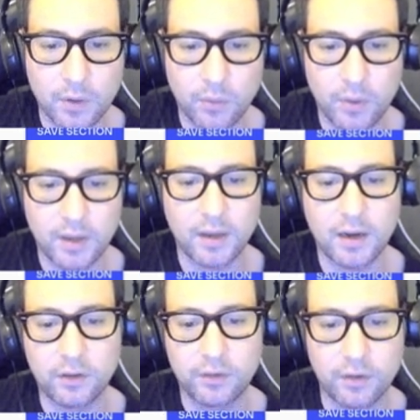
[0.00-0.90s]
We can
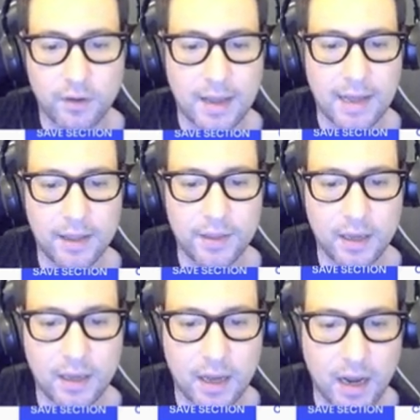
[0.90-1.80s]
also add
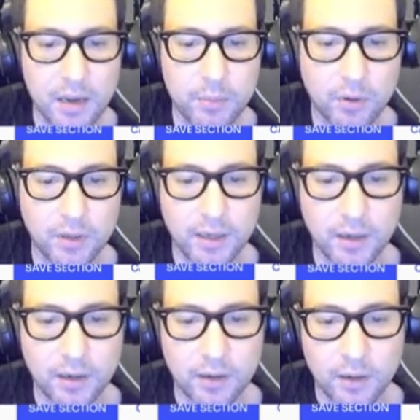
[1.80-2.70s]
a
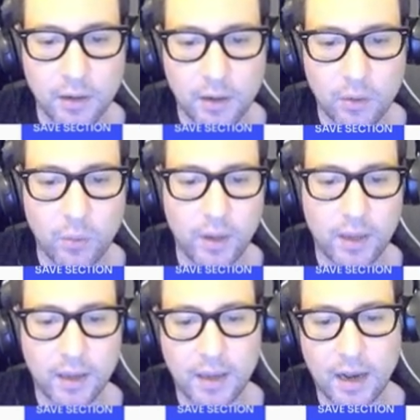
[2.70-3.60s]
hyperlink. We
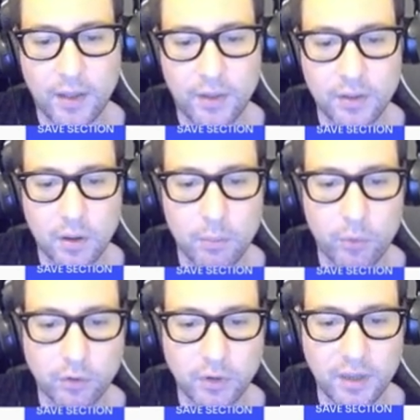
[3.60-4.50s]
can add a
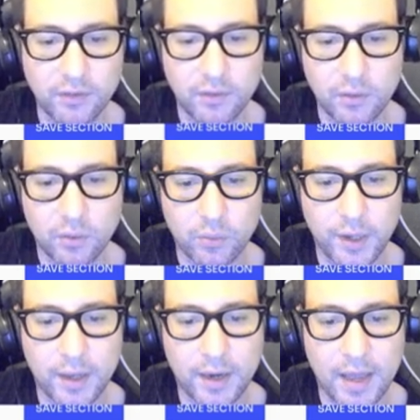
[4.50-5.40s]
numbered list. We
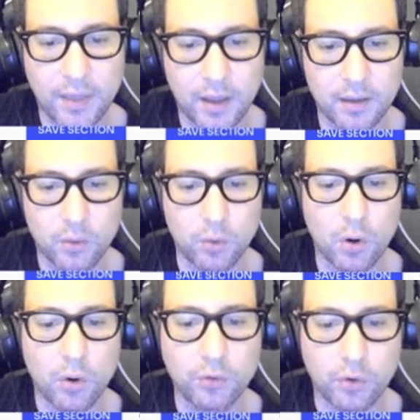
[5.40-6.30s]
can add an
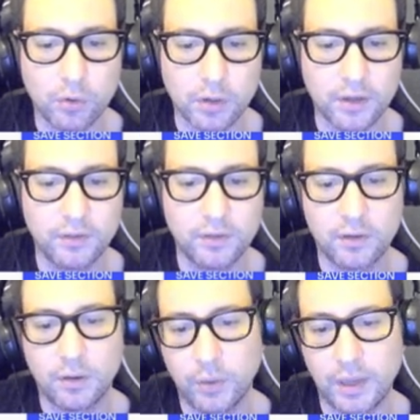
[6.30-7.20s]
unordered list.
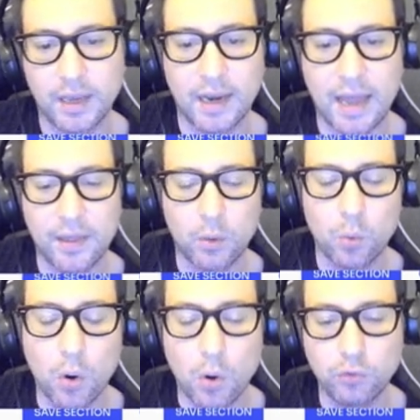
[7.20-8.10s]
We can add a
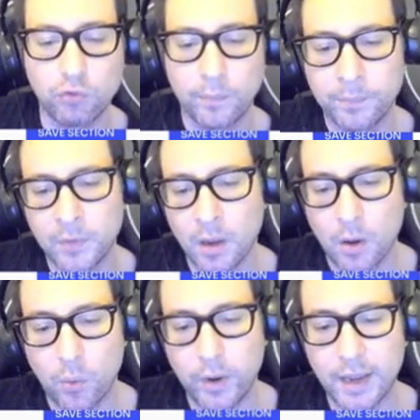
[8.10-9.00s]
quote.
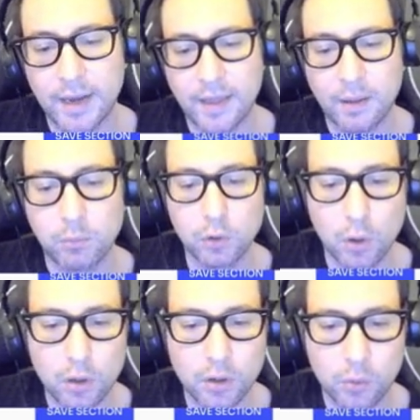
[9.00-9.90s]
We can add a
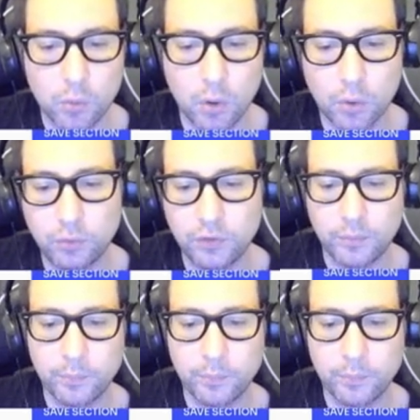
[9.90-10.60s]
block quote.